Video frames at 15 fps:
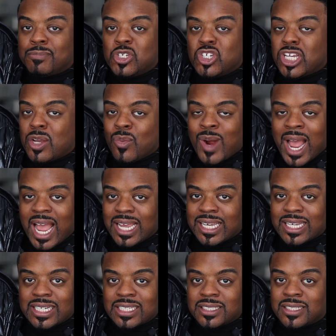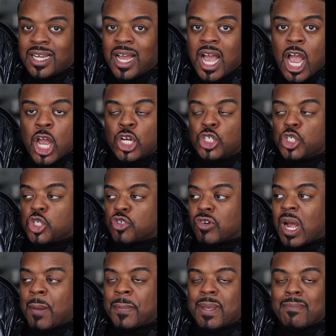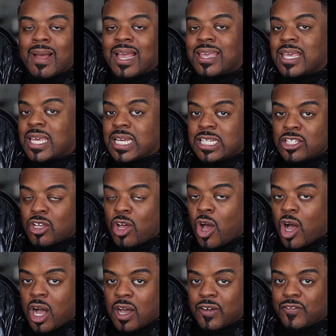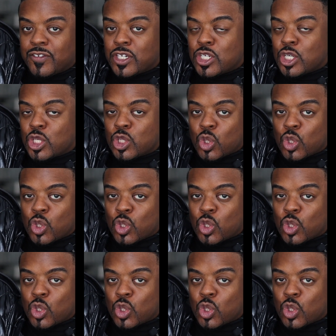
G-Wagon, dropping my kids off to